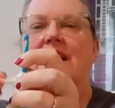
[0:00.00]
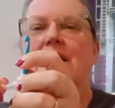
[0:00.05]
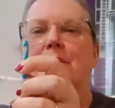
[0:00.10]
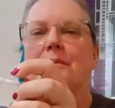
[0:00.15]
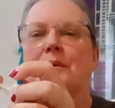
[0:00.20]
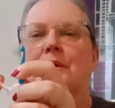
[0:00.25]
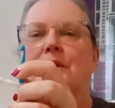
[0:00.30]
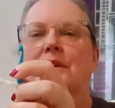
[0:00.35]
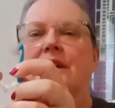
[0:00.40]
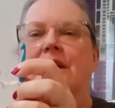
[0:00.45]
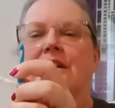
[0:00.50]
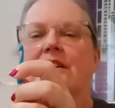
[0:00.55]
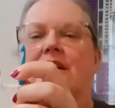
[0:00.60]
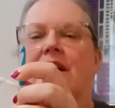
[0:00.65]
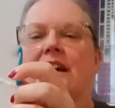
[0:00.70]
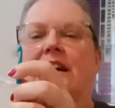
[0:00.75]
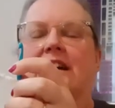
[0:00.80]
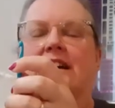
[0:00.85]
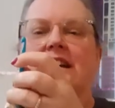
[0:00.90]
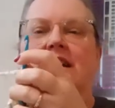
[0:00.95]
I'm pulling
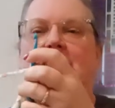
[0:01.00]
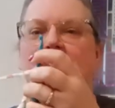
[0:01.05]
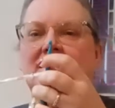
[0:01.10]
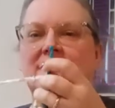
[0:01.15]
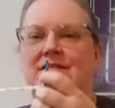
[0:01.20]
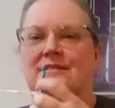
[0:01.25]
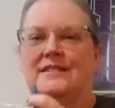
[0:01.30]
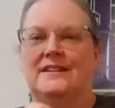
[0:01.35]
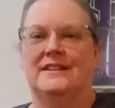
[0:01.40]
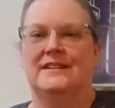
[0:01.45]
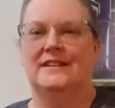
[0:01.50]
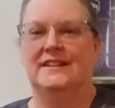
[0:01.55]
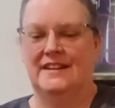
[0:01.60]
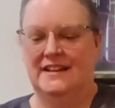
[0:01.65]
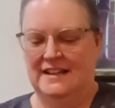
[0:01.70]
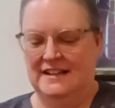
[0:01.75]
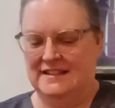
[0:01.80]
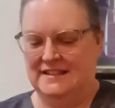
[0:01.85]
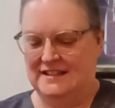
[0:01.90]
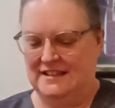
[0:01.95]
on it. It's
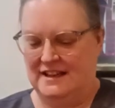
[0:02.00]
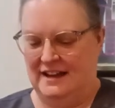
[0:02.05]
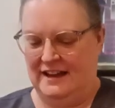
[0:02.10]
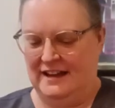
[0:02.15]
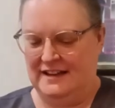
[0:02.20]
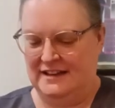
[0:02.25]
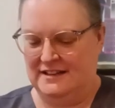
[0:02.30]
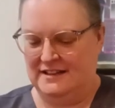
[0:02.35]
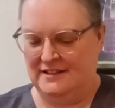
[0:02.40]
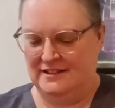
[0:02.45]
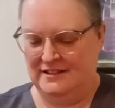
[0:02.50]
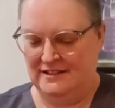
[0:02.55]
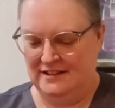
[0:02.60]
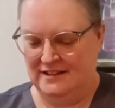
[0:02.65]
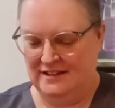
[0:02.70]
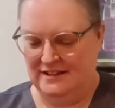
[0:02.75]
it's tight.